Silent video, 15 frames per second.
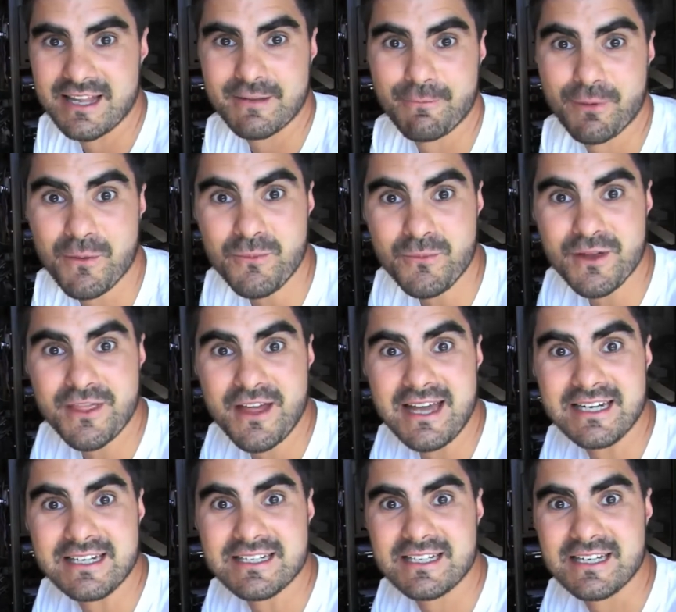Now, the problem with
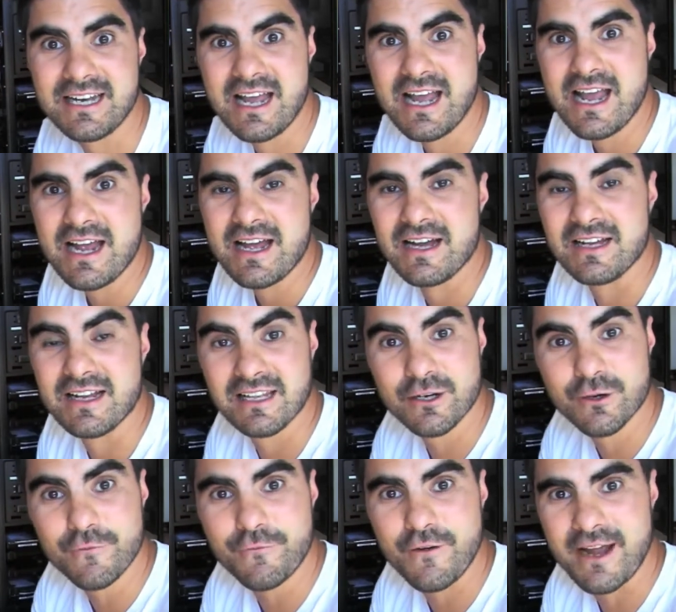that is that uh, a
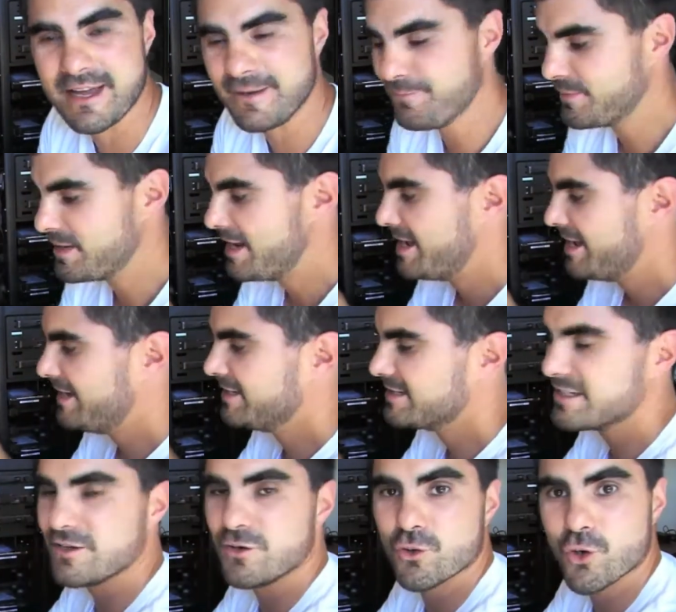little fan
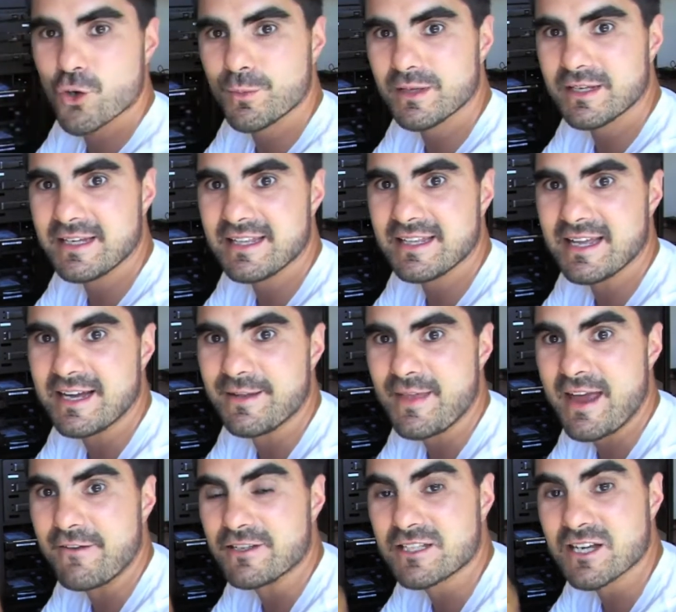is that normally uh,
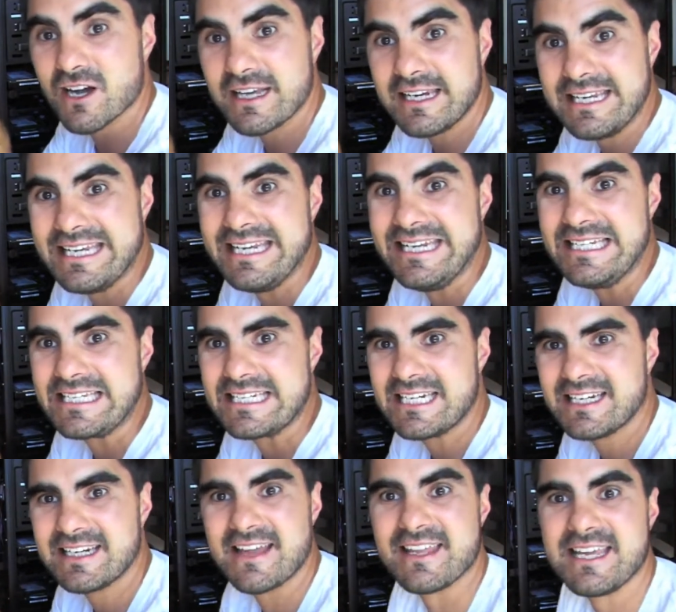they have a tiny
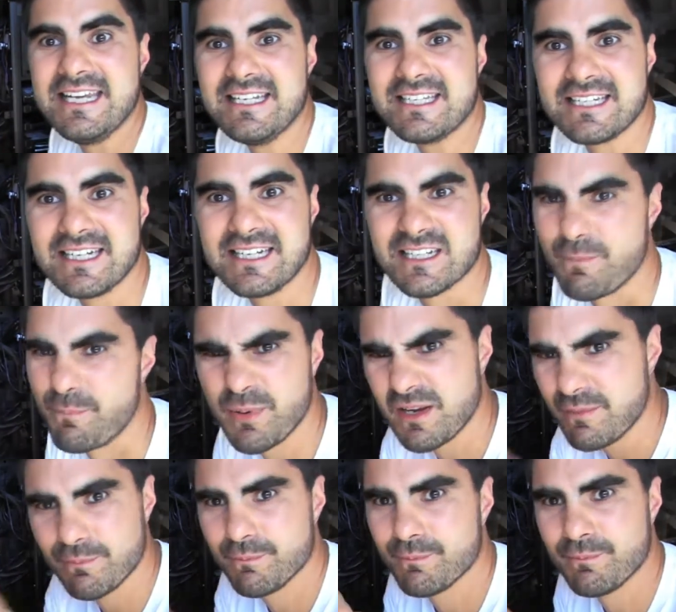heatsink. Now, the heatsink is a
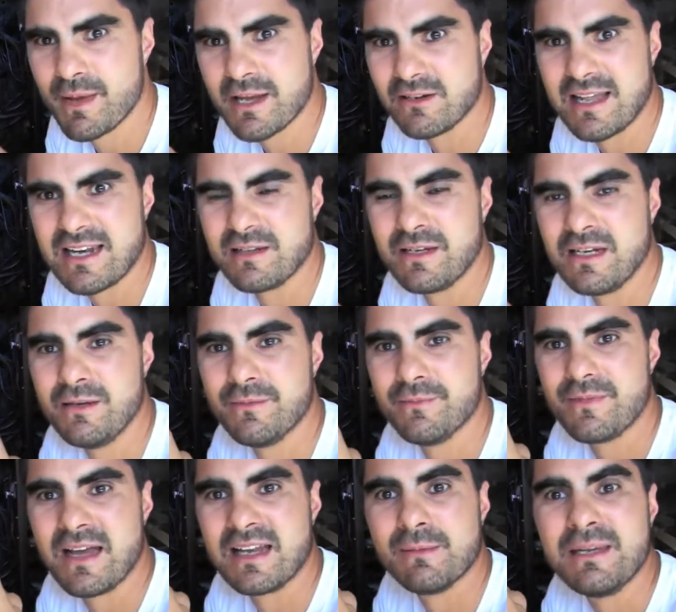big metal
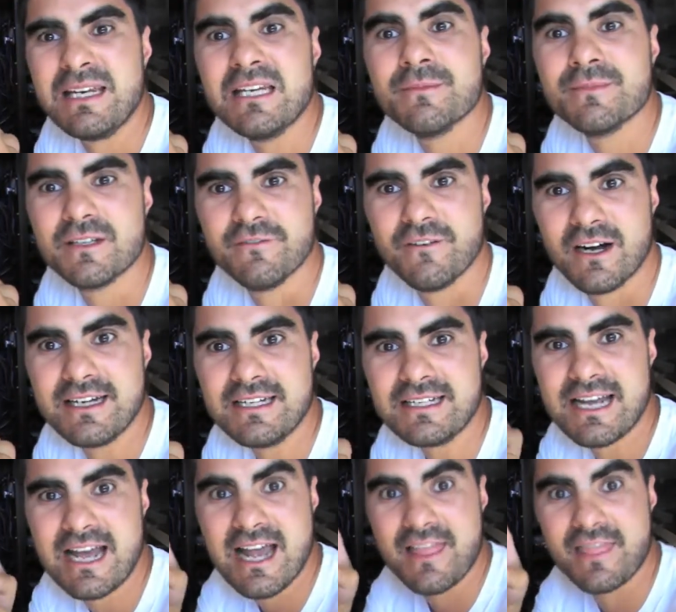aluminium, aluminium
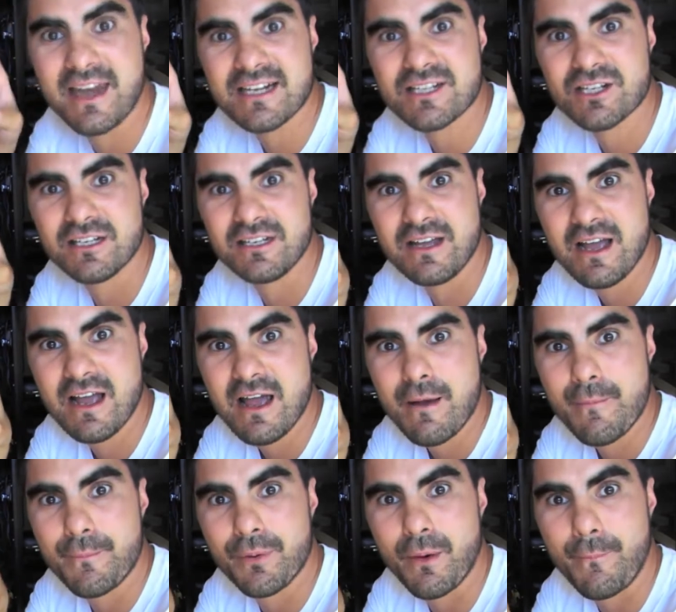device that actually
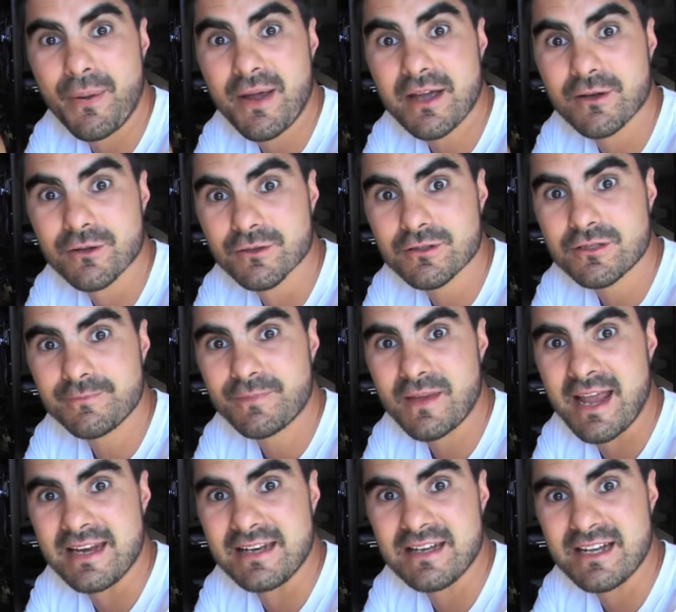propels
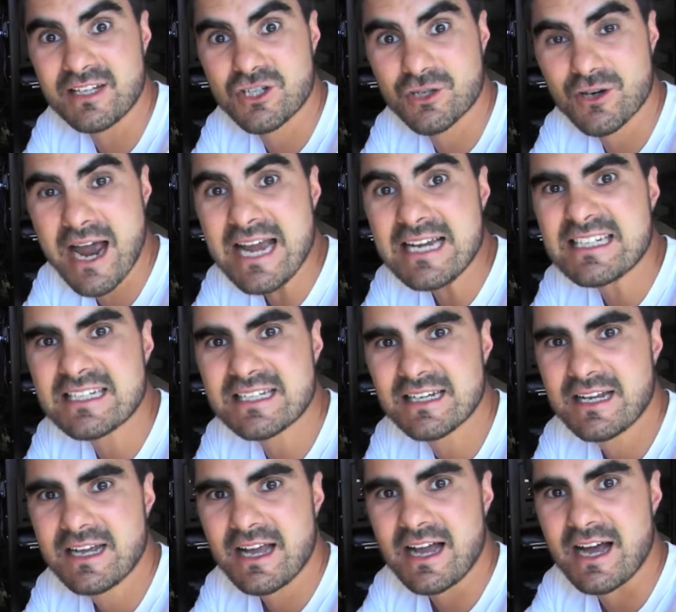and
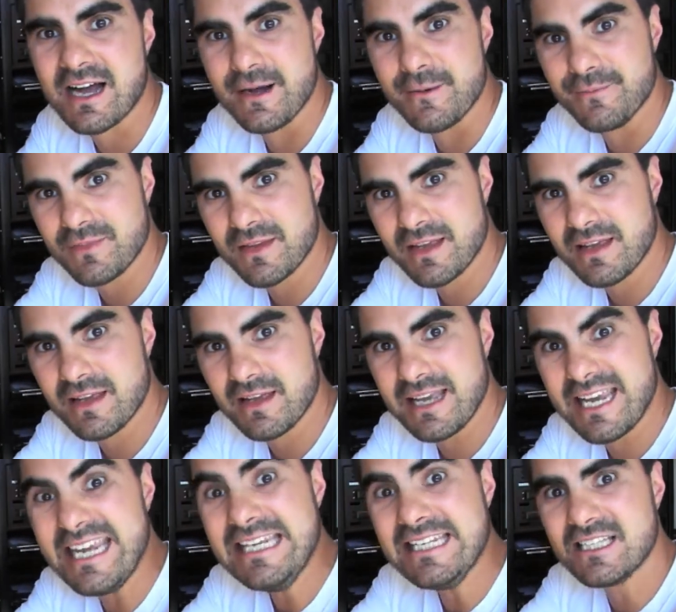attracts um,
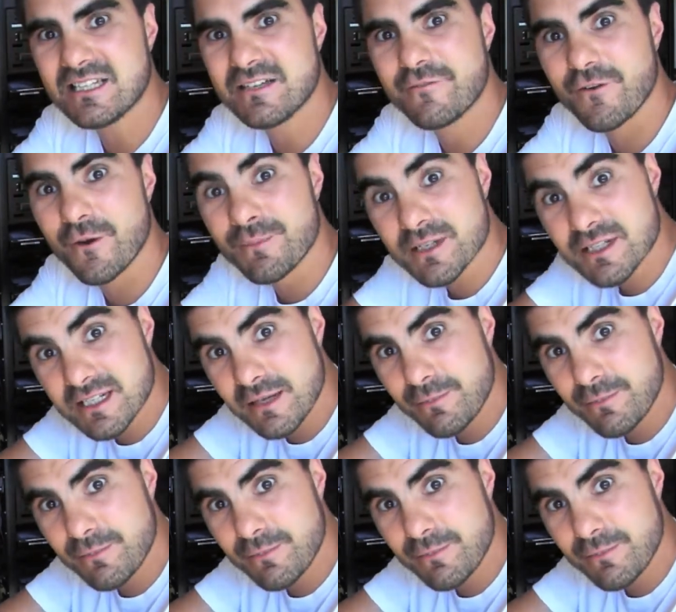heat from the